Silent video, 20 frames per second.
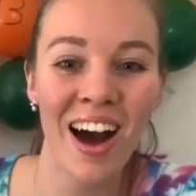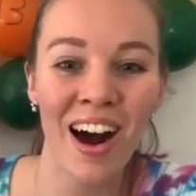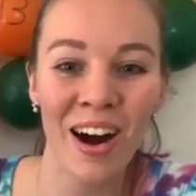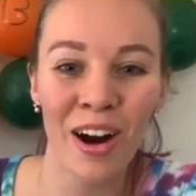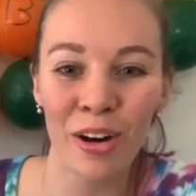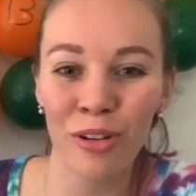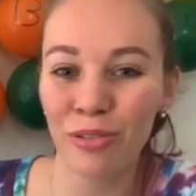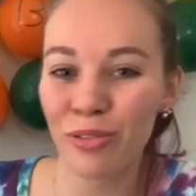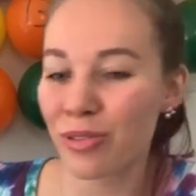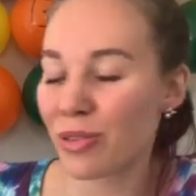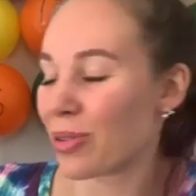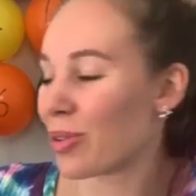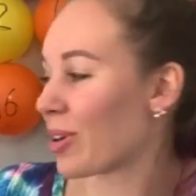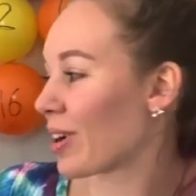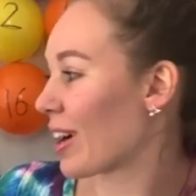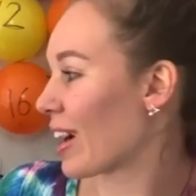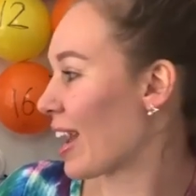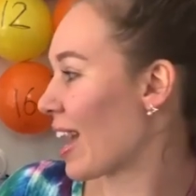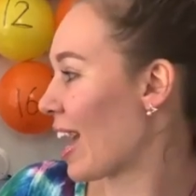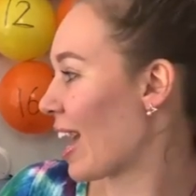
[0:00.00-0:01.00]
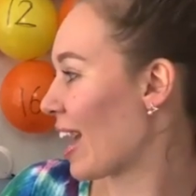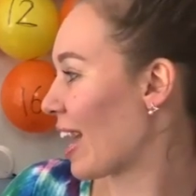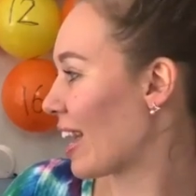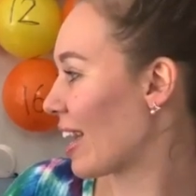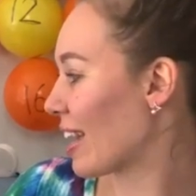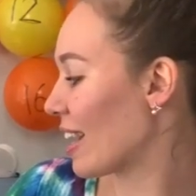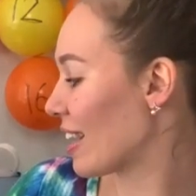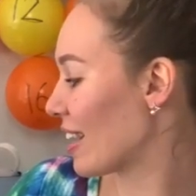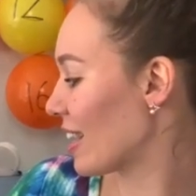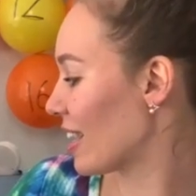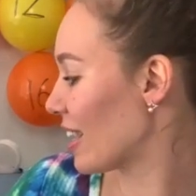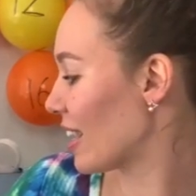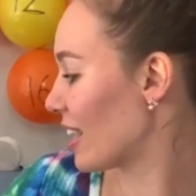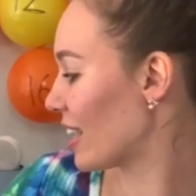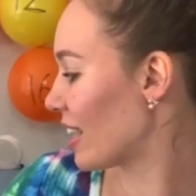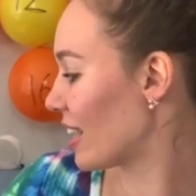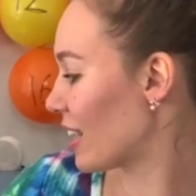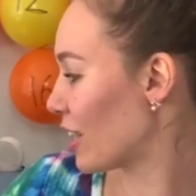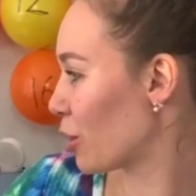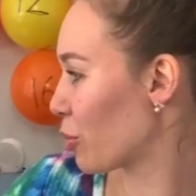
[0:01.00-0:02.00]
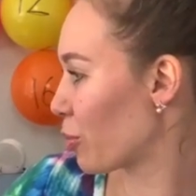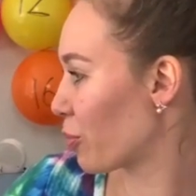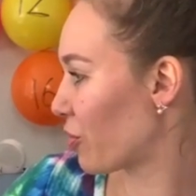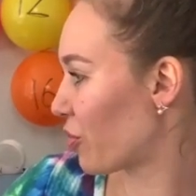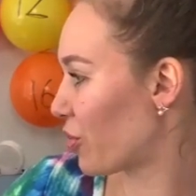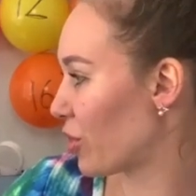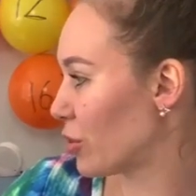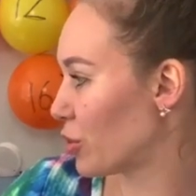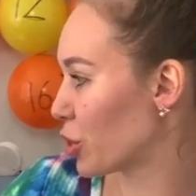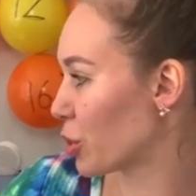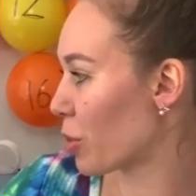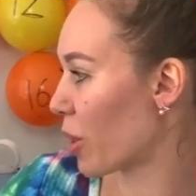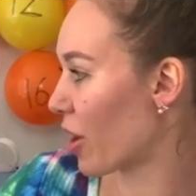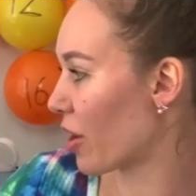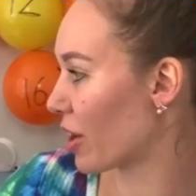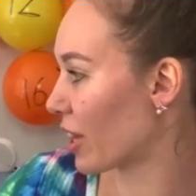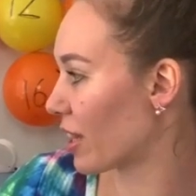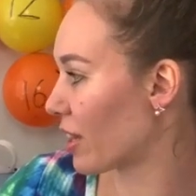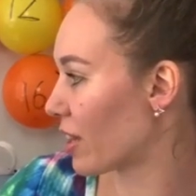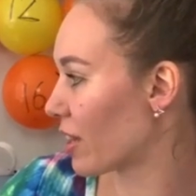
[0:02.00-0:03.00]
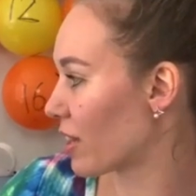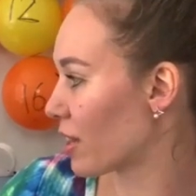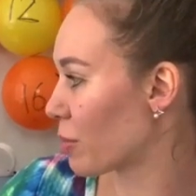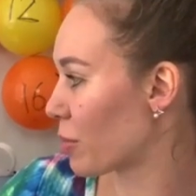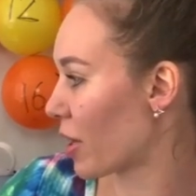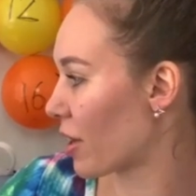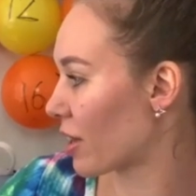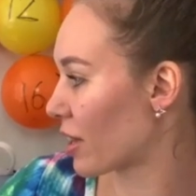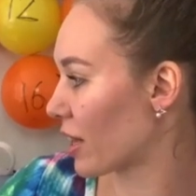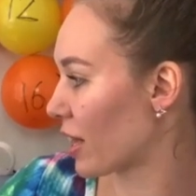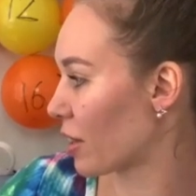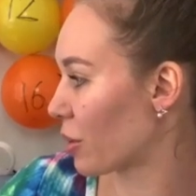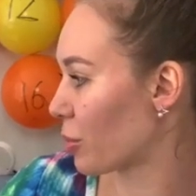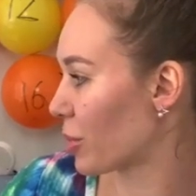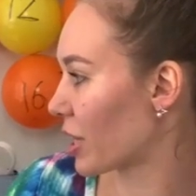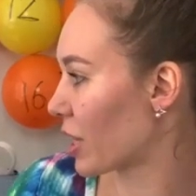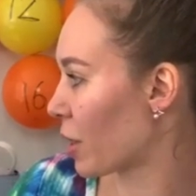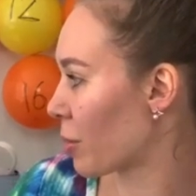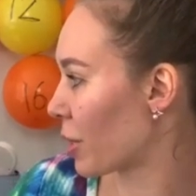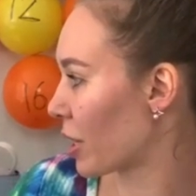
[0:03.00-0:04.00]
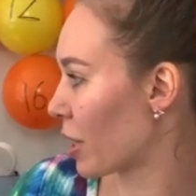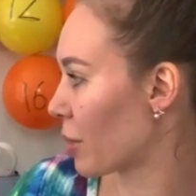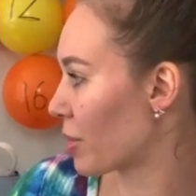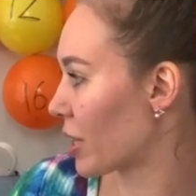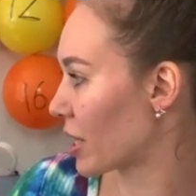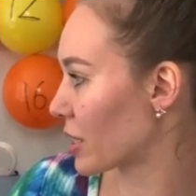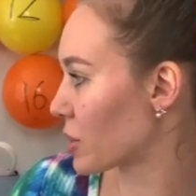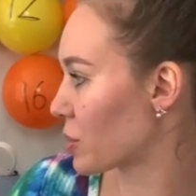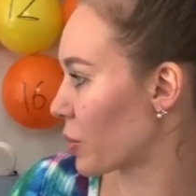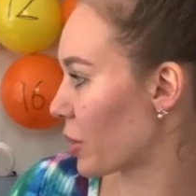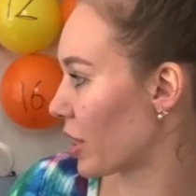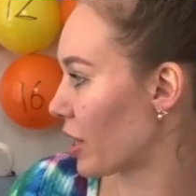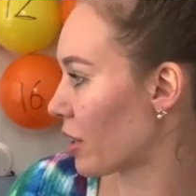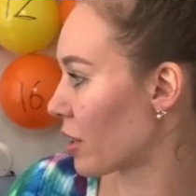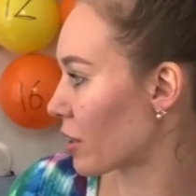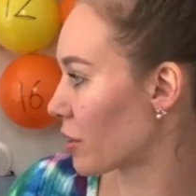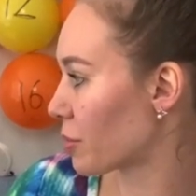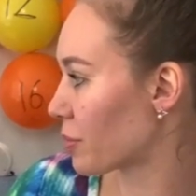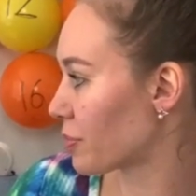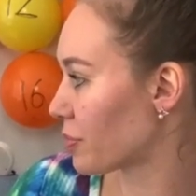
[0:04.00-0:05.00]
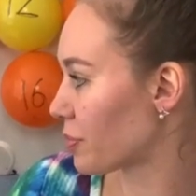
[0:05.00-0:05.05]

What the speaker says: a future party that'll be coming up next week.